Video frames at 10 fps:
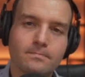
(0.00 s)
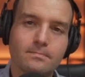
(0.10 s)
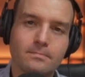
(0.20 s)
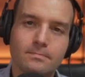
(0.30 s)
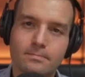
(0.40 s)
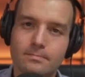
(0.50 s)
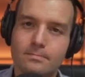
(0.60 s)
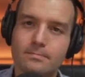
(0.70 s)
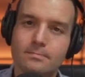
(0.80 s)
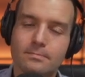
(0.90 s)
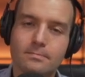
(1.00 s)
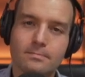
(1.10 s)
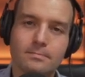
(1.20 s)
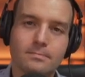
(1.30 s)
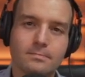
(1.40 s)

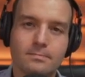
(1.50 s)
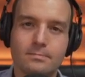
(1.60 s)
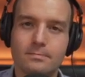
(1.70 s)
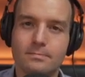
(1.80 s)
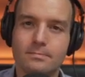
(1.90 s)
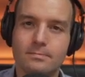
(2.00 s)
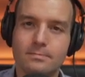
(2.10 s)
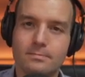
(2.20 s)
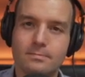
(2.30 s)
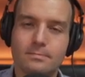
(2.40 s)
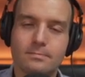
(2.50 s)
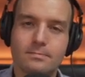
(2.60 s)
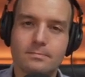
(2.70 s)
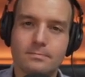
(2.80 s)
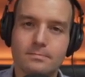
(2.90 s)

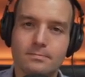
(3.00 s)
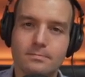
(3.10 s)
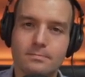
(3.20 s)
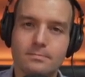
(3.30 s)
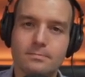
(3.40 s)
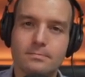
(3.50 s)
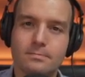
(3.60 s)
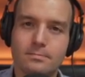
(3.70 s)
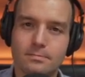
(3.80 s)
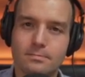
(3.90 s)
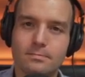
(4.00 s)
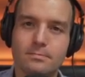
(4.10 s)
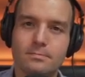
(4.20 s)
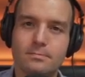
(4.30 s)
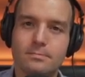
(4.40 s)

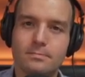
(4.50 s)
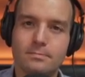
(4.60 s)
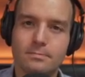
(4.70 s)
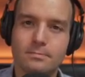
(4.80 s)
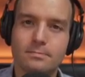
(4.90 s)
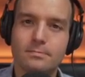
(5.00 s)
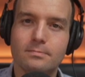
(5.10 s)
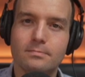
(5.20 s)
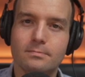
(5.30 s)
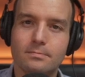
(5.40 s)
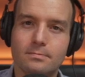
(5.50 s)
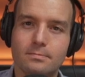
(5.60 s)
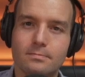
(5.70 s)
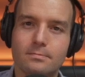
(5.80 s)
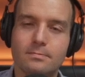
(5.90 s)

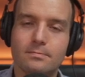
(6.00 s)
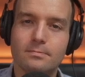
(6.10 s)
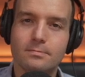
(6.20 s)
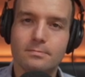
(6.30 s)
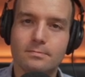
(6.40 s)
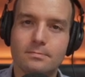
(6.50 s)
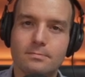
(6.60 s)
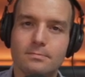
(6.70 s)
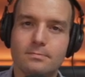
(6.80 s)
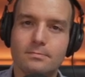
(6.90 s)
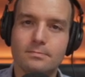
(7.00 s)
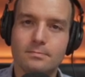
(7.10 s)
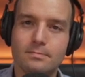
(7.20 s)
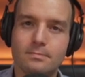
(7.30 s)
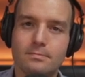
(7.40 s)

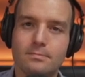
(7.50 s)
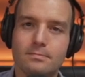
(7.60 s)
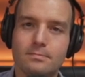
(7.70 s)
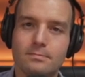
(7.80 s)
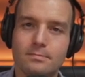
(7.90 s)
No words are spoken by the person on screen.